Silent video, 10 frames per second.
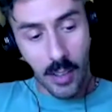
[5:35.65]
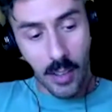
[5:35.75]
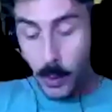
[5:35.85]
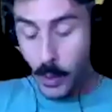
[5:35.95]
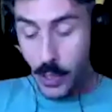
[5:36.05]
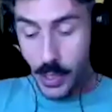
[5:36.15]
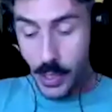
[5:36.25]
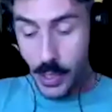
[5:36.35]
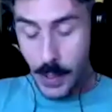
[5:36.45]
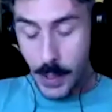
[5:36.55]
people,
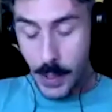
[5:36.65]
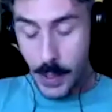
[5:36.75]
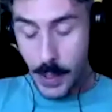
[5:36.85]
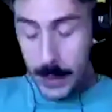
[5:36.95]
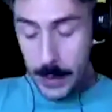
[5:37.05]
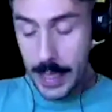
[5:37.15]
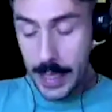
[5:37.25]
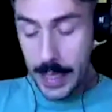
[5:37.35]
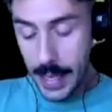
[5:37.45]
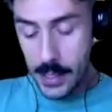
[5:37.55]
just
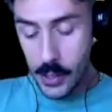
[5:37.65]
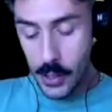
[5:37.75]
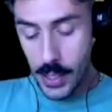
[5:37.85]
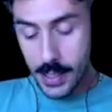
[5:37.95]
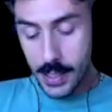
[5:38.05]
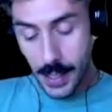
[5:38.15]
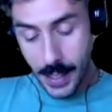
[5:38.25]
delegates, just